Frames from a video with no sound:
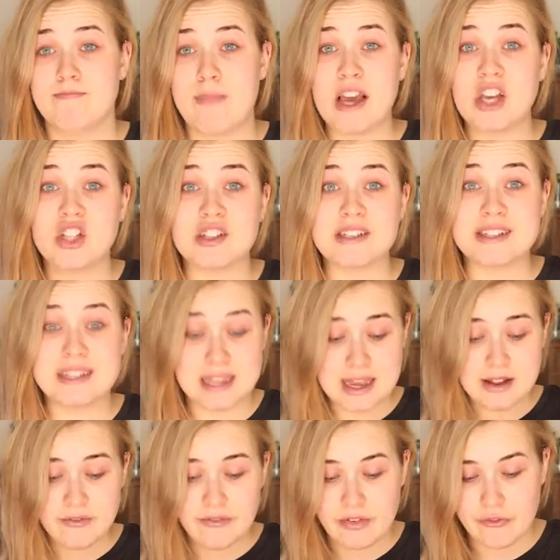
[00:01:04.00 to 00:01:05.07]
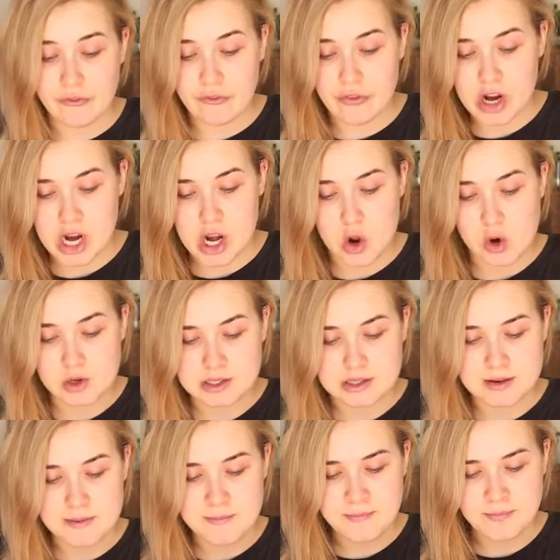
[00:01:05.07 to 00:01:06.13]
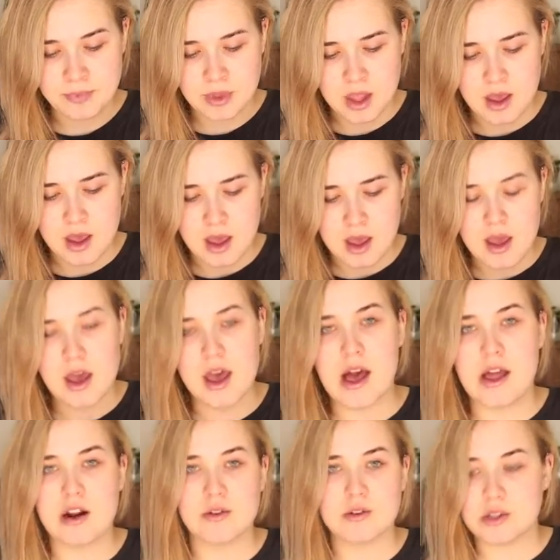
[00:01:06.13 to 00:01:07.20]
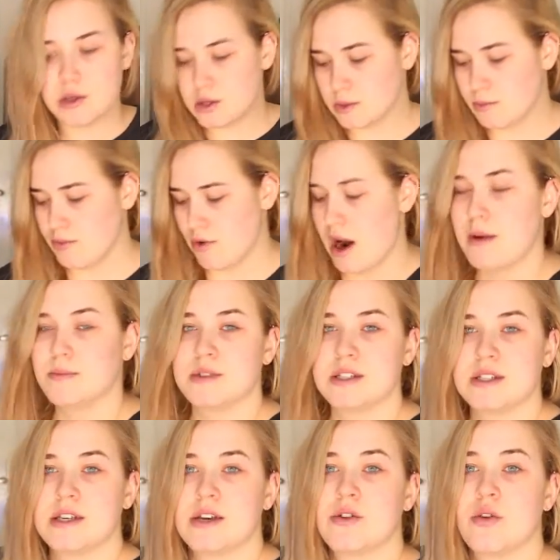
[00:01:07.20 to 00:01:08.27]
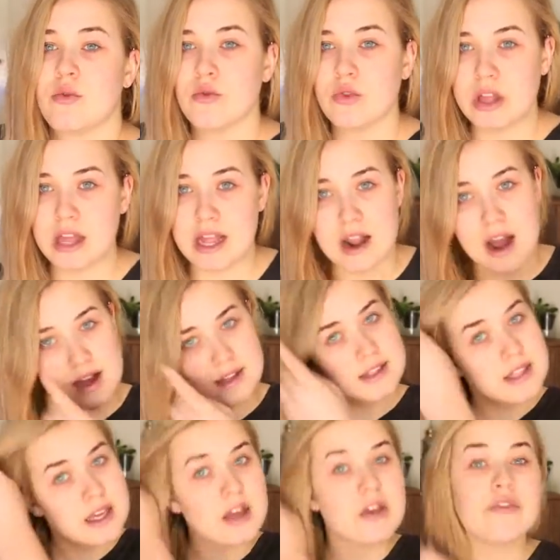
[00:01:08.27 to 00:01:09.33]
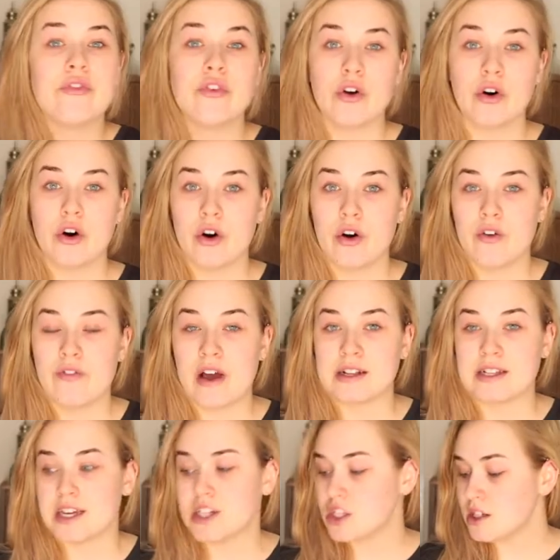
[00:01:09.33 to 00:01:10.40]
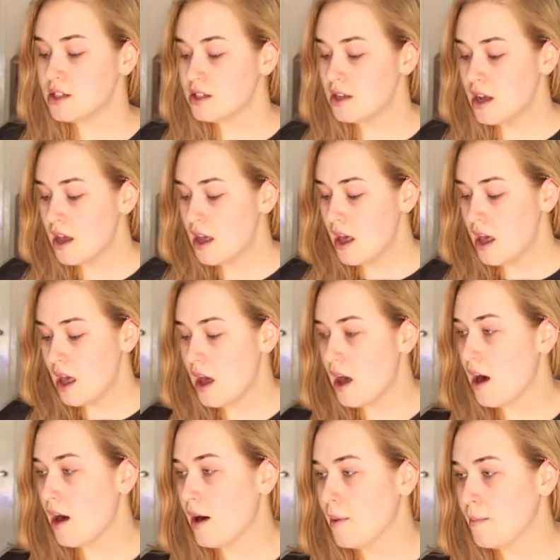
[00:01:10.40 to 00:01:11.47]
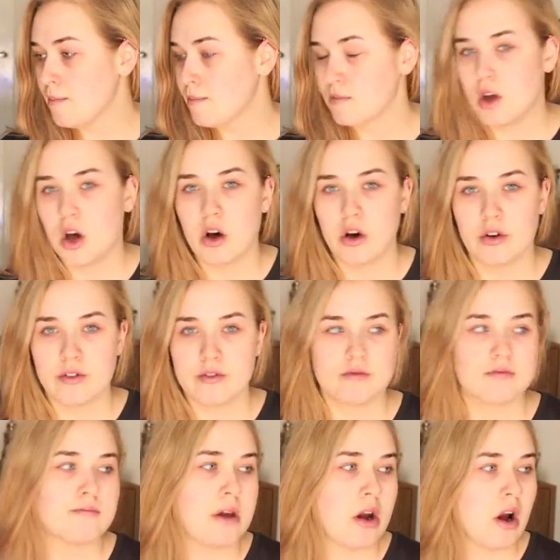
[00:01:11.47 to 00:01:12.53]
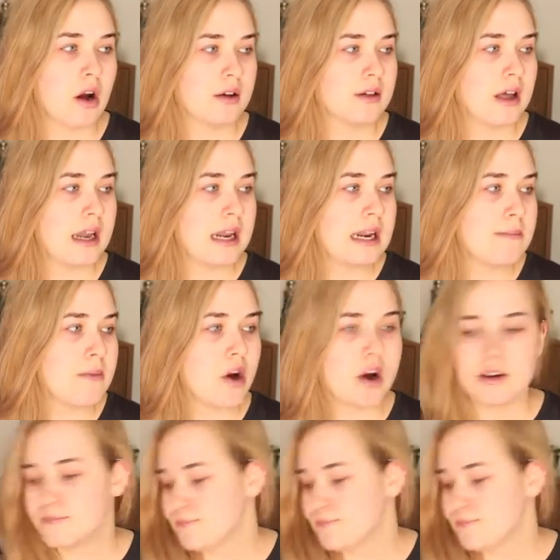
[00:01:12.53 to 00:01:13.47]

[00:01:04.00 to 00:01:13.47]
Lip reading: makes your skin feel freaking awesome and it also just primes your skin really nicely for foundation. Oh, mirror, I need a mirror.